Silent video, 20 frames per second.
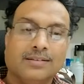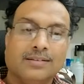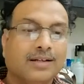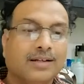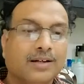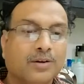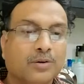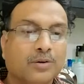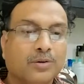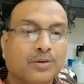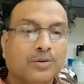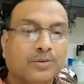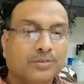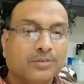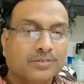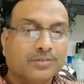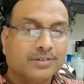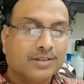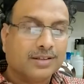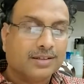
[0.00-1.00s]
I don't know
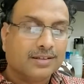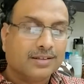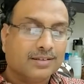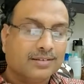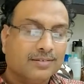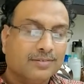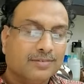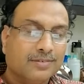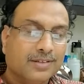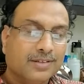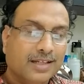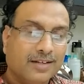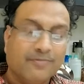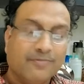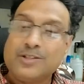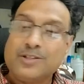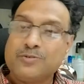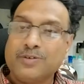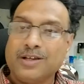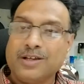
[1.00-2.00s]
in
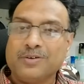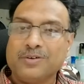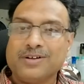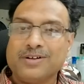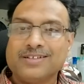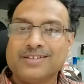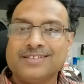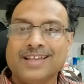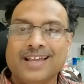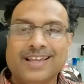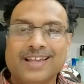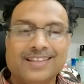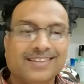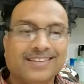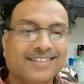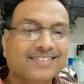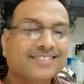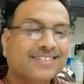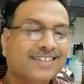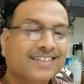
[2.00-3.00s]
which way you are saying
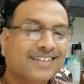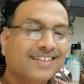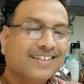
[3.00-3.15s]
this.